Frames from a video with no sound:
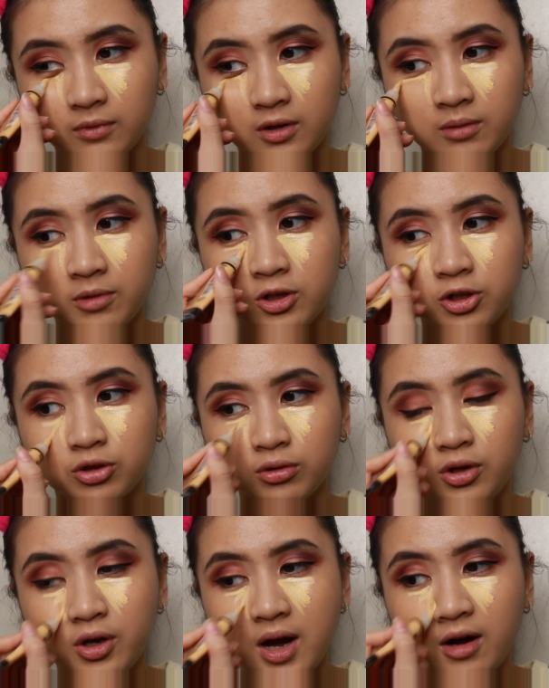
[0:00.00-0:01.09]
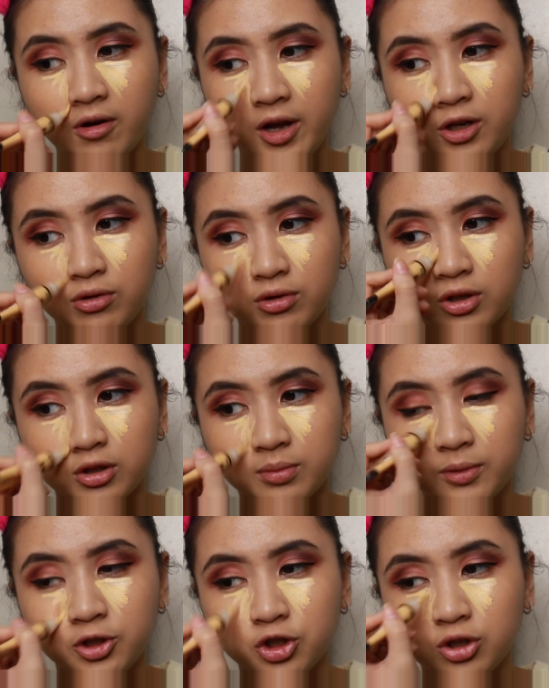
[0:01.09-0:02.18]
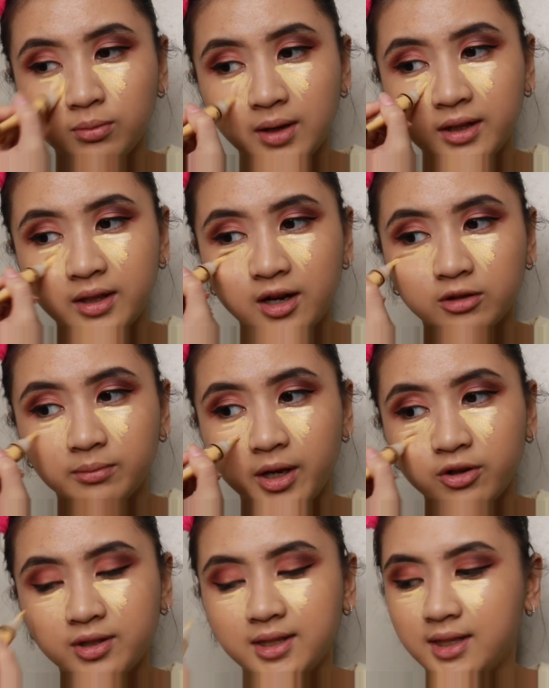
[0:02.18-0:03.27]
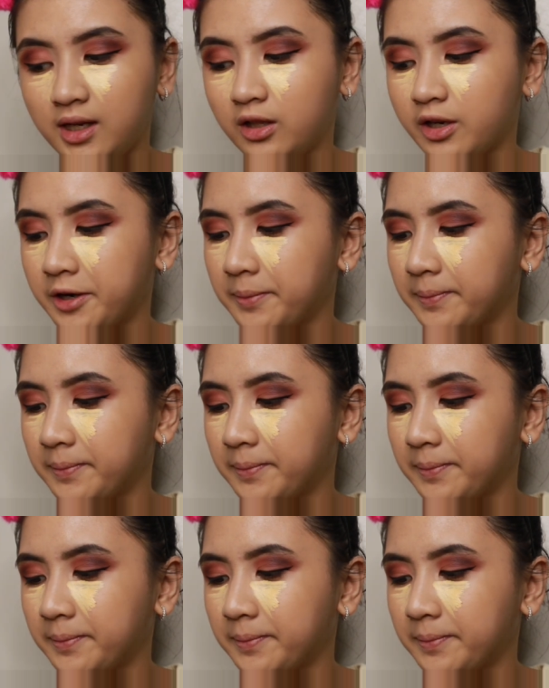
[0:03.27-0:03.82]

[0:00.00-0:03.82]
Now I'm gonna show you how I use the sponge to blend out my concealer.